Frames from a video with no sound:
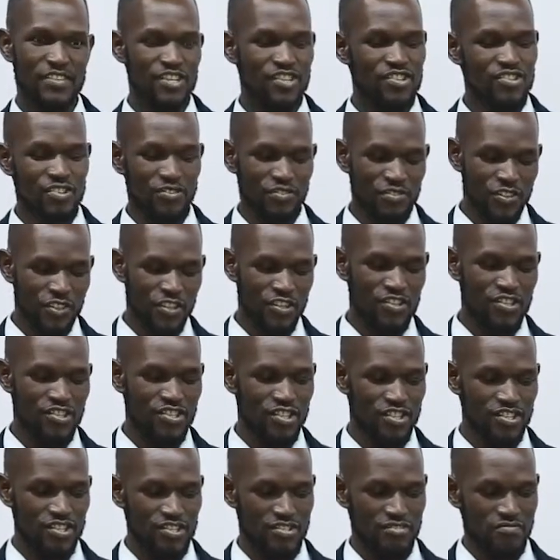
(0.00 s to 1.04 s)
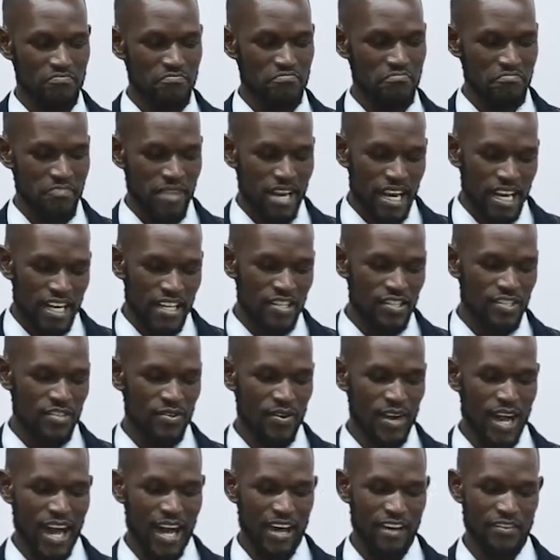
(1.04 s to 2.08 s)
which of course just means
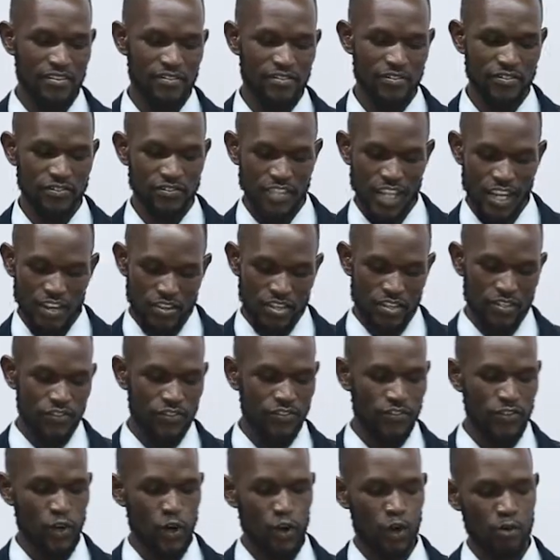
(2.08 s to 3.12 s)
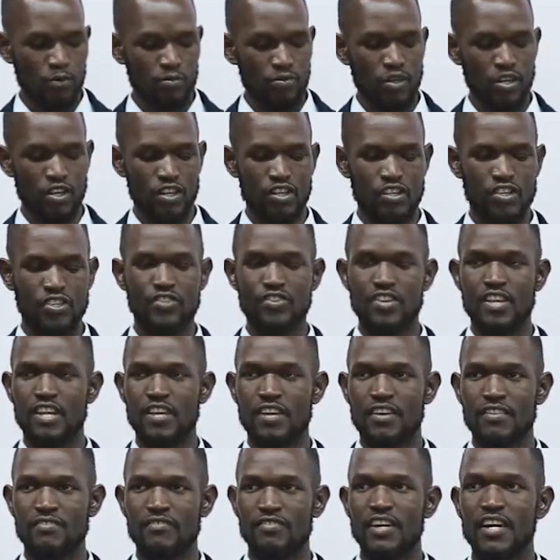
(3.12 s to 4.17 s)
to have various form or to
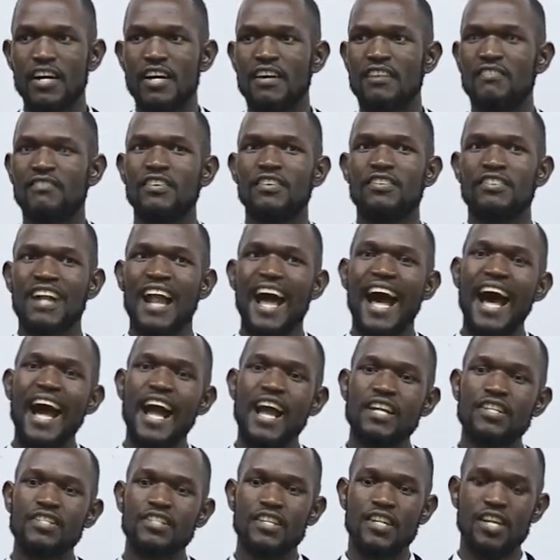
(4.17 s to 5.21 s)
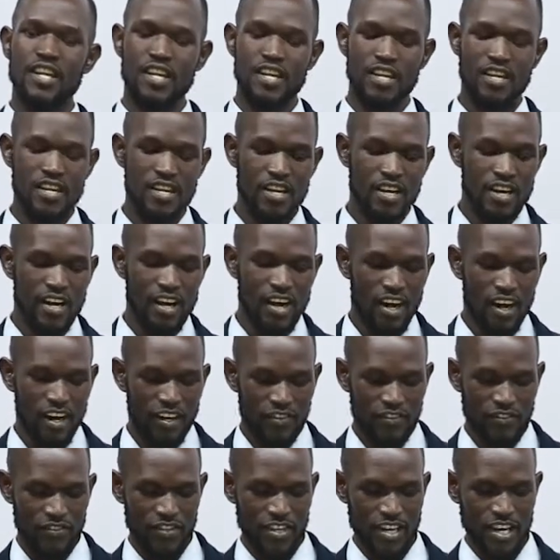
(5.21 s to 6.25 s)
give variety
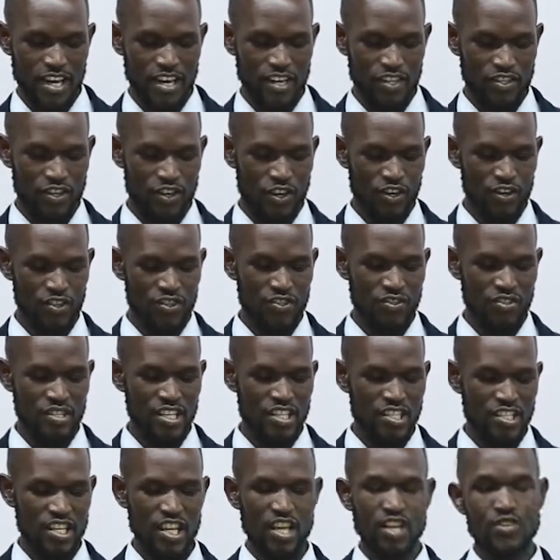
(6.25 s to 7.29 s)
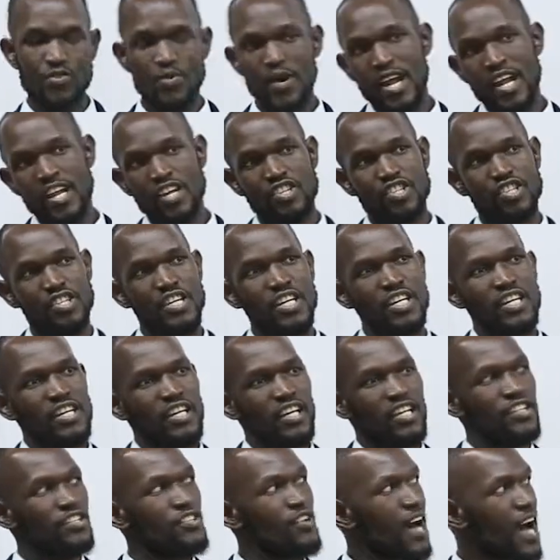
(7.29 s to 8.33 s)
of things or to distinguish
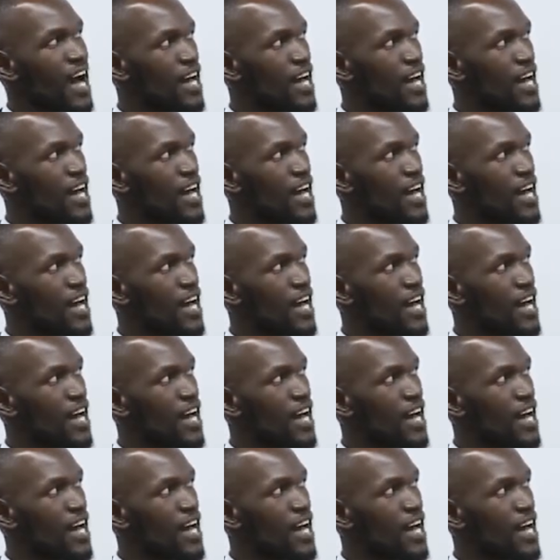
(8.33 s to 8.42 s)
and so,